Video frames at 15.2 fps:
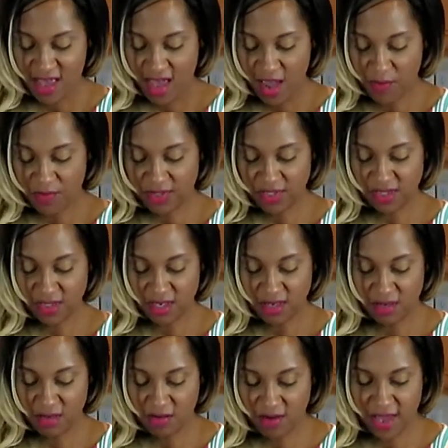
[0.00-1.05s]
And we're just
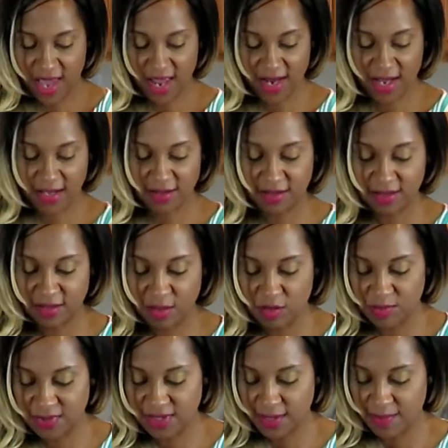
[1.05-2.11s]
gonna go ahead and
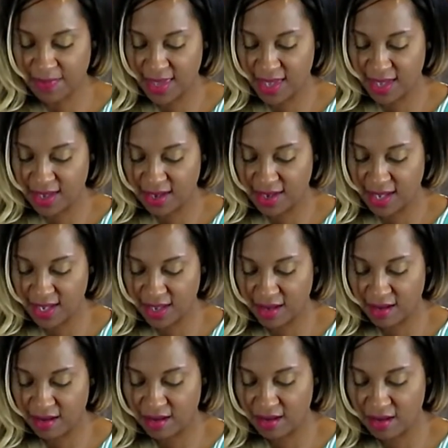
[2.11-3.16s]
scoop some in
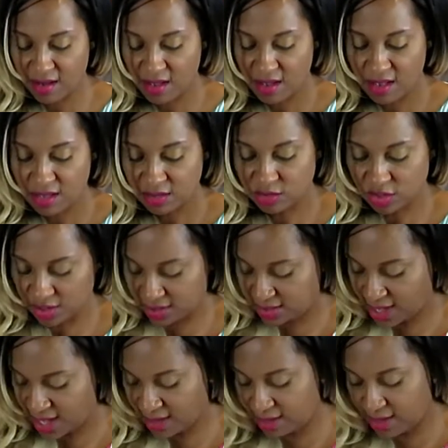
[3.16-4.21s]
here,
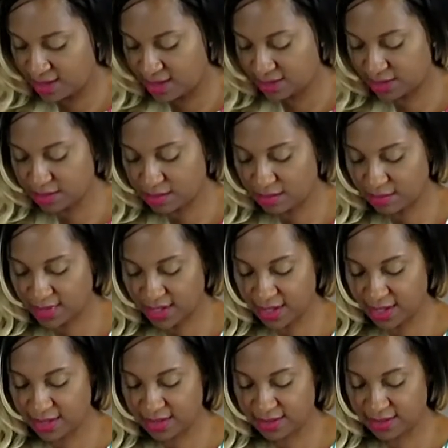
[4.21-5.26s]
just like this. Oh my
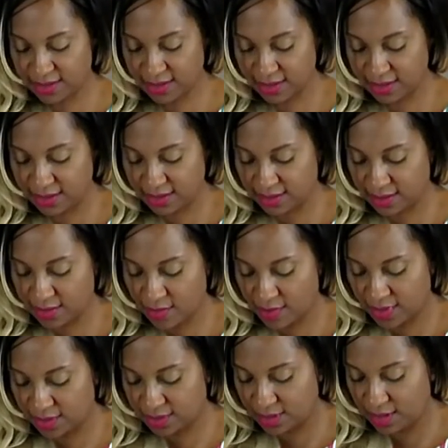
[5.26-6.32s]
goodness, this is
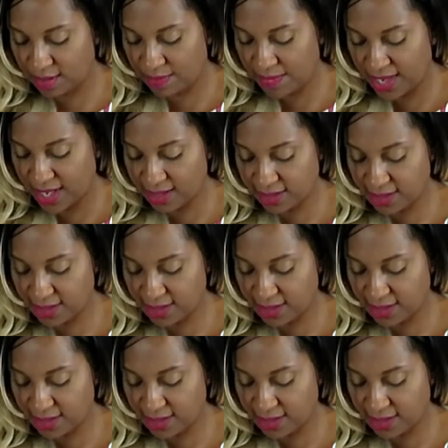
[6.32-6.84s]
going to be